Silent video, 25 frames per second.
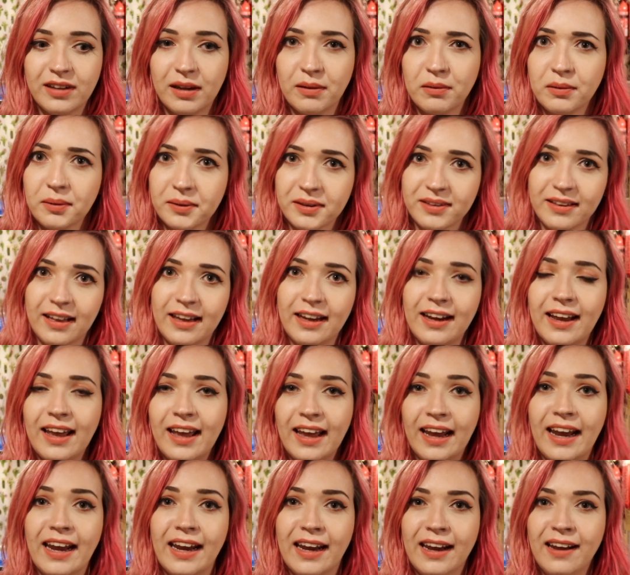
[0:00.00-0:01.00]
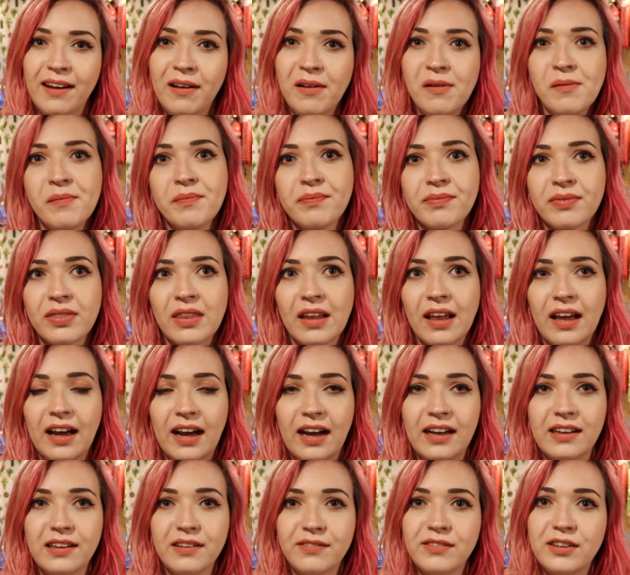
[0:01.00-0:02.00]
him and was like, hey,
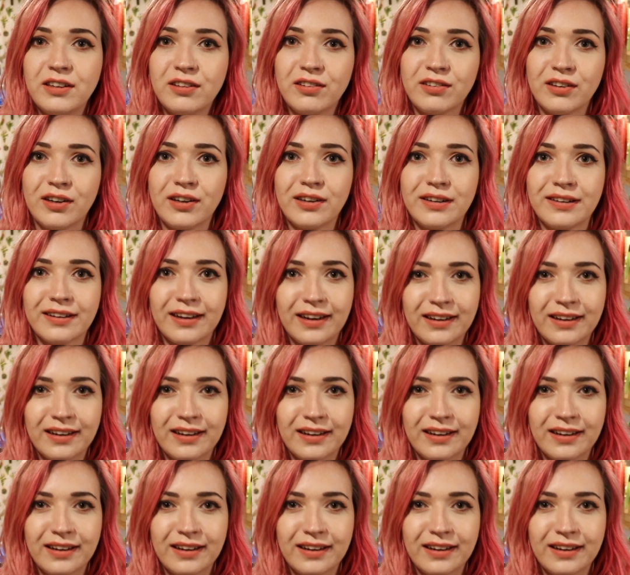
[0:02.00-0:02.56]
I love this shirt,